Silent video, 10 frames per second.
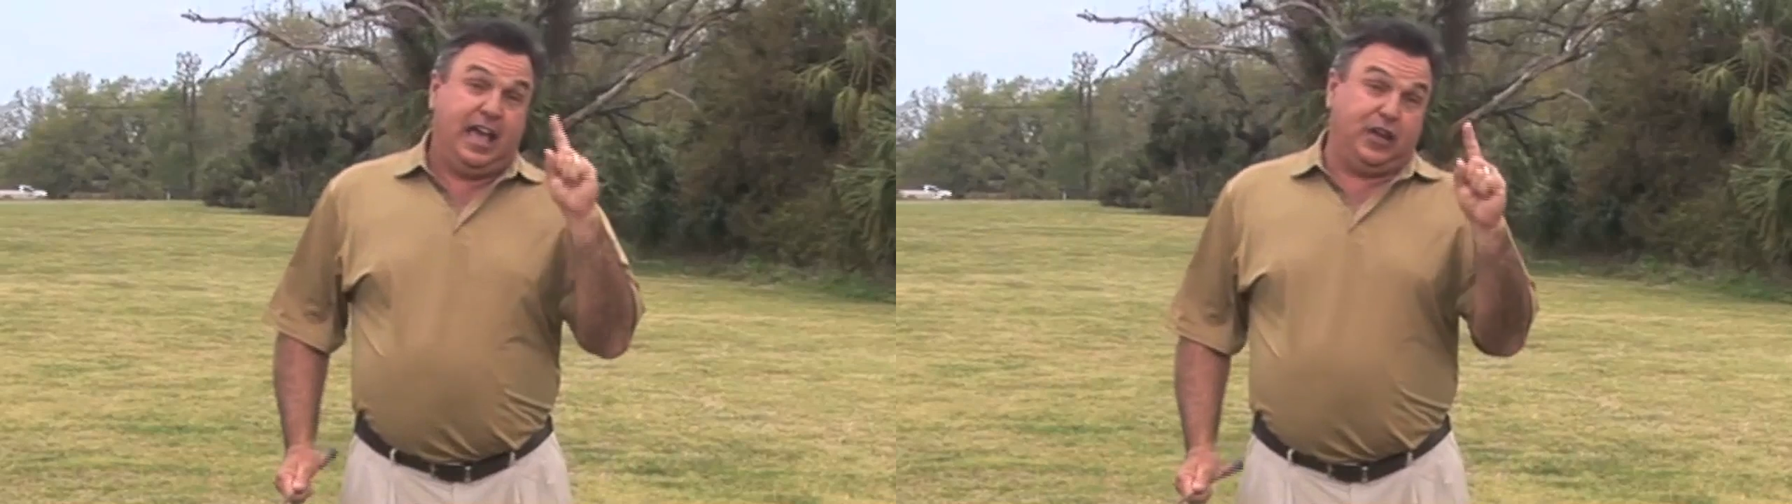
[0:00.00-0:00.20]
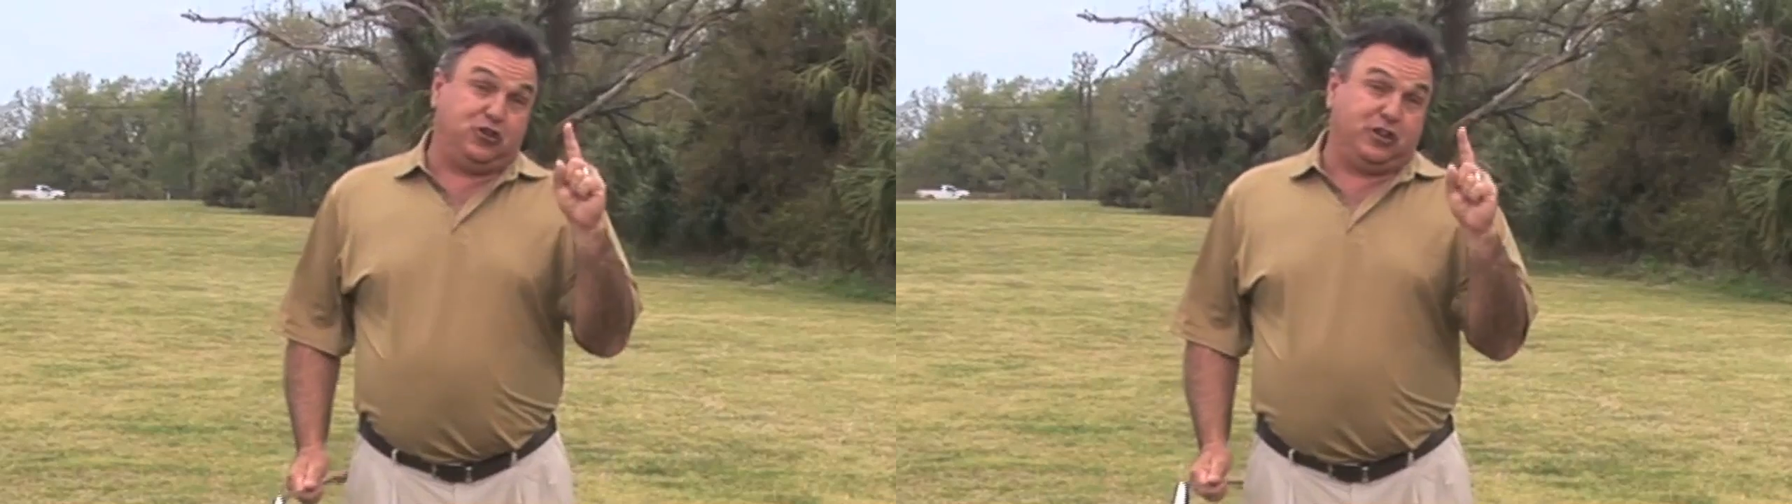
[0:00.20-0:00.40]

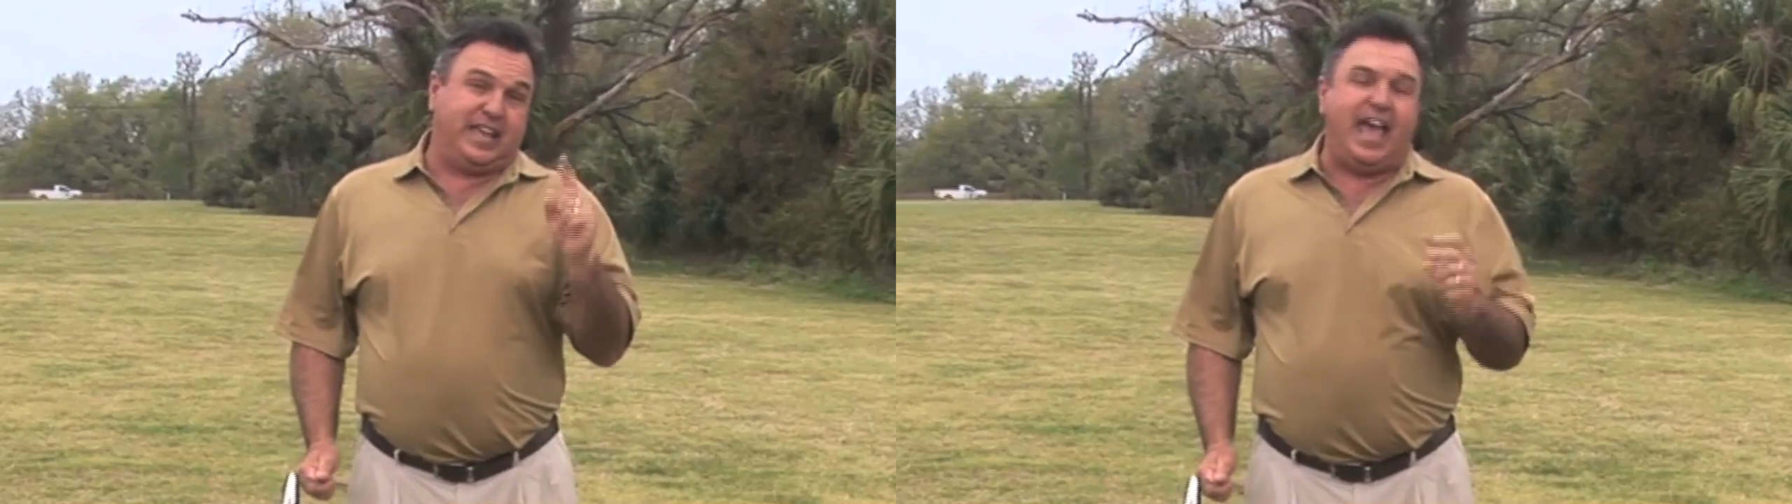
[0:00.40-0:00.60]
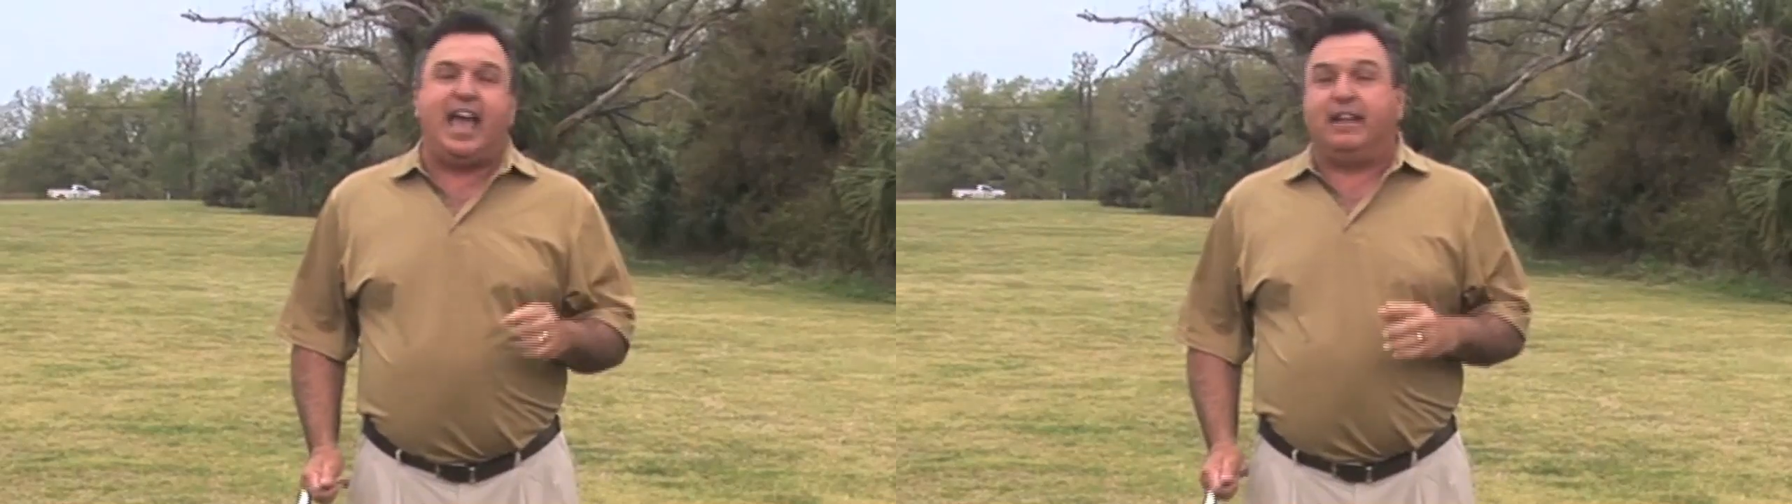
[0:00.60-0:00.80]
as you
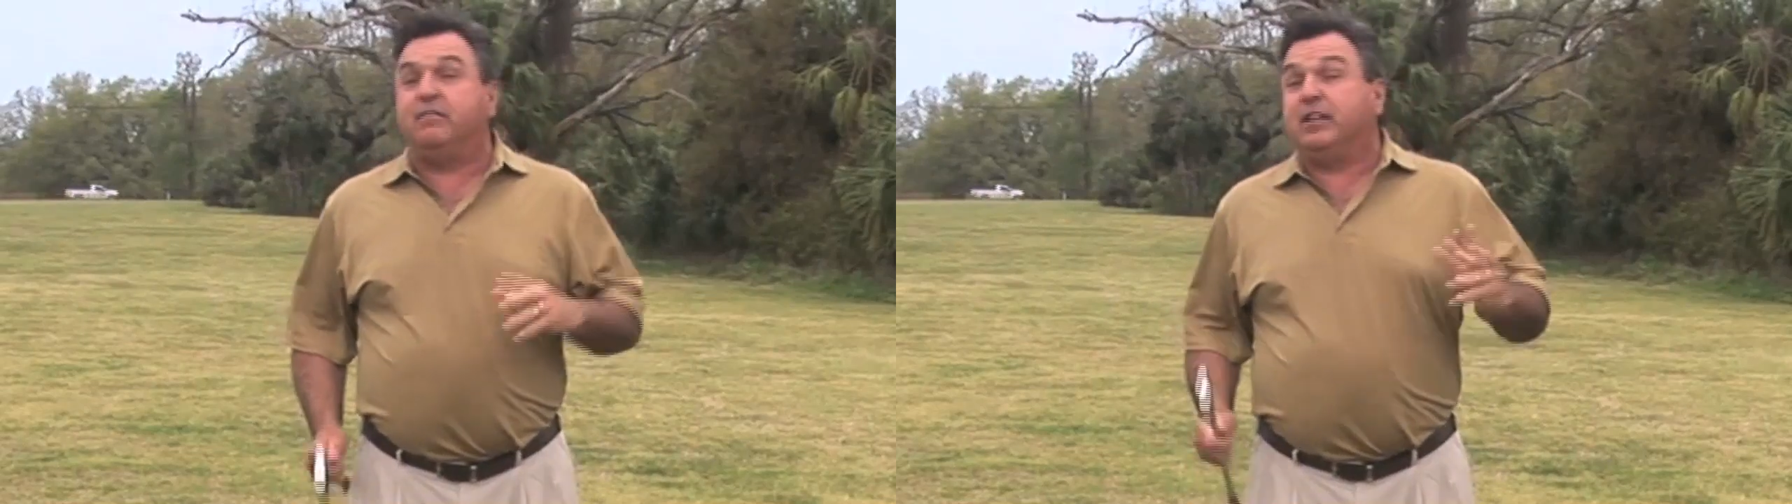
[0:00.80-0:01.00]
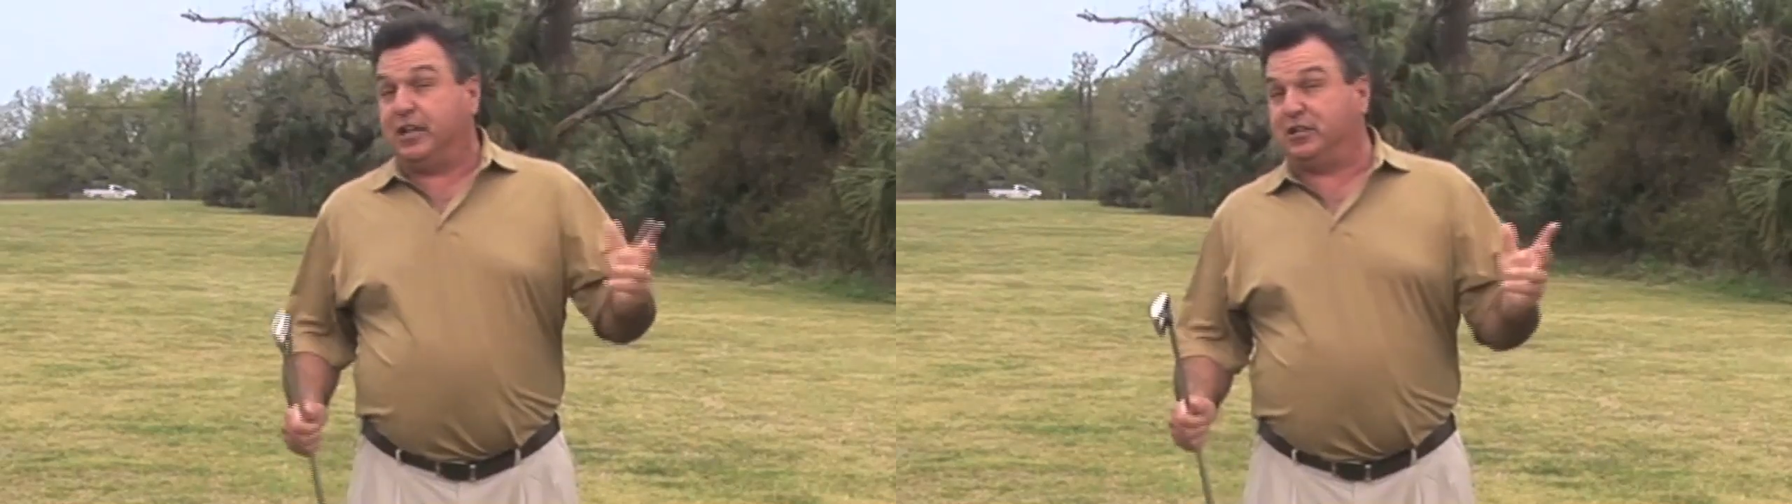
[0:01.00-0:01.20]

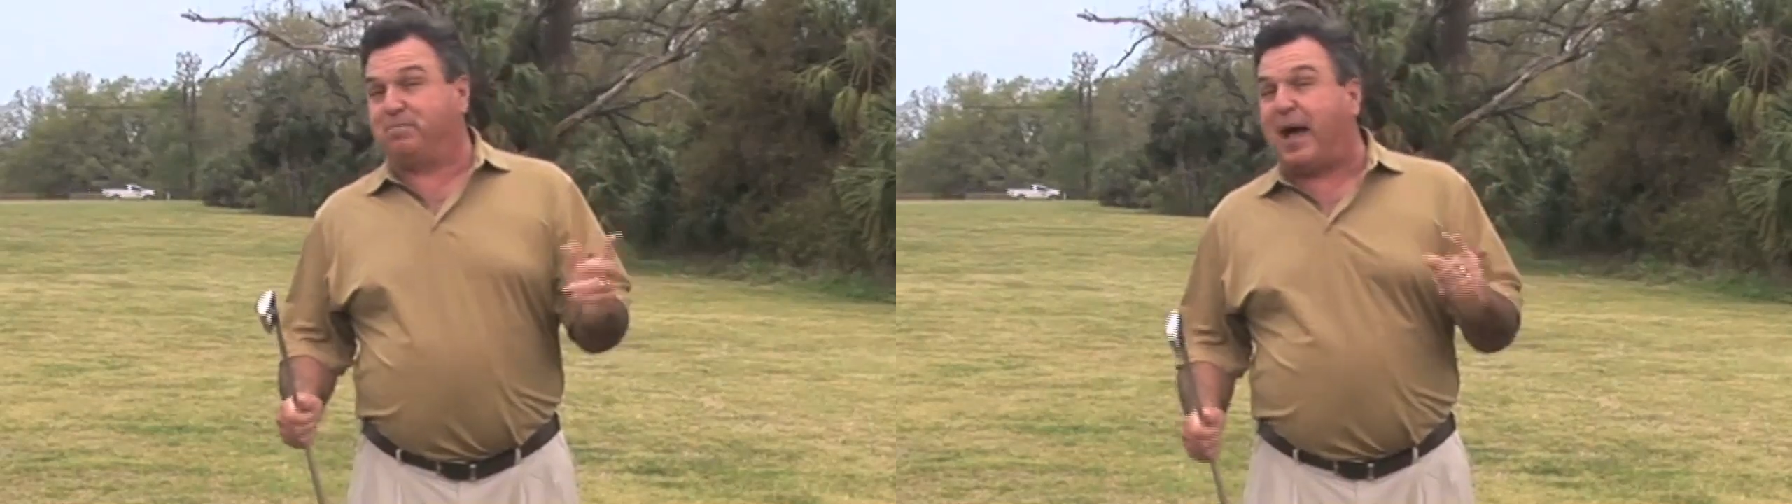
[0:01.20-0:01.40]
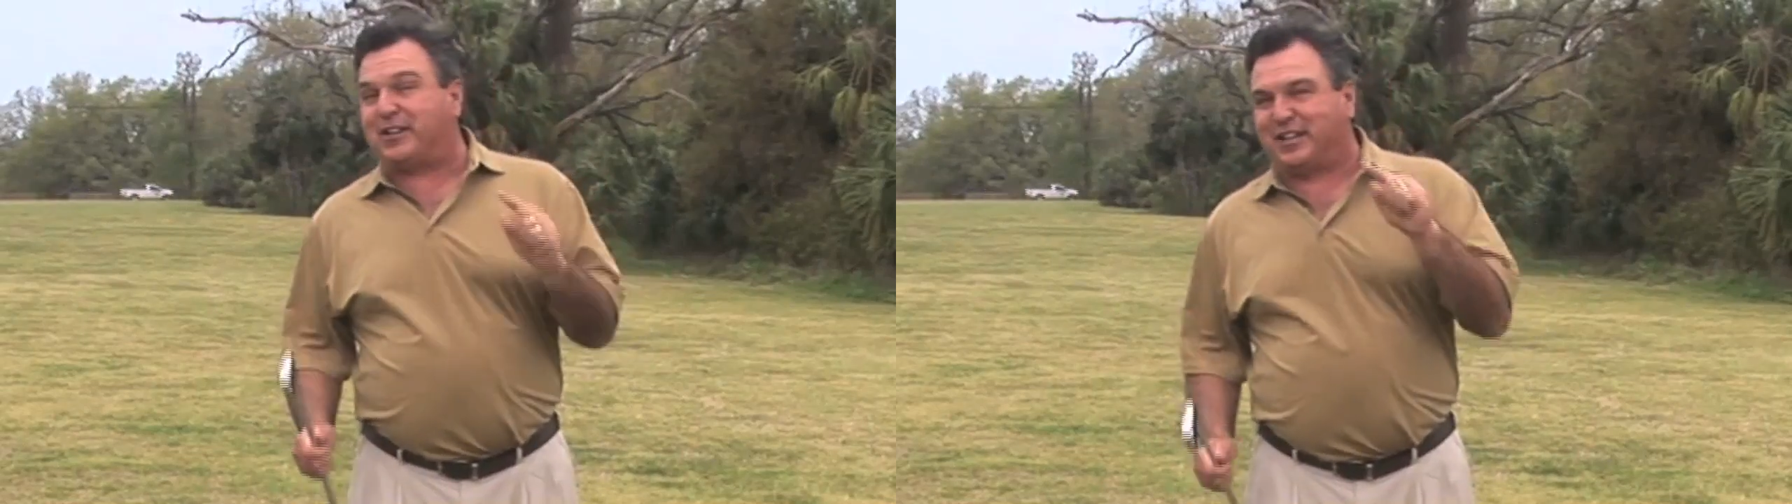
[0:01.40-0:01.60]
can,
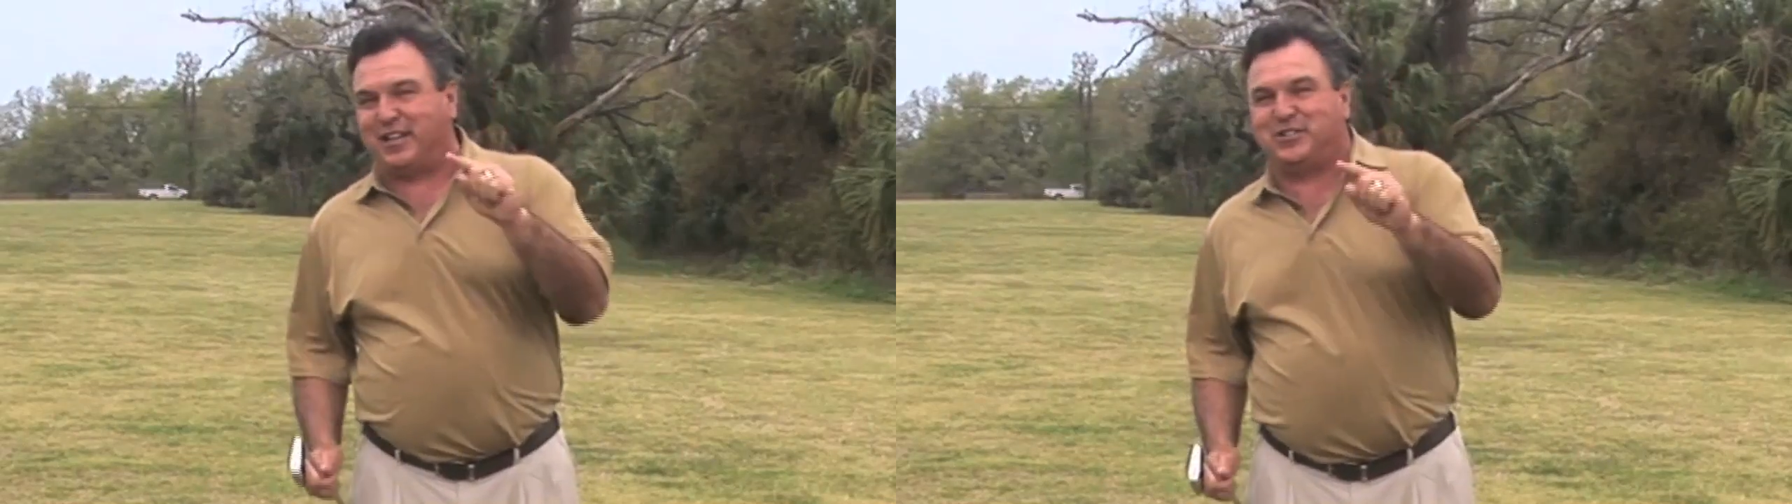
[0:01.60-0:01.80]
especially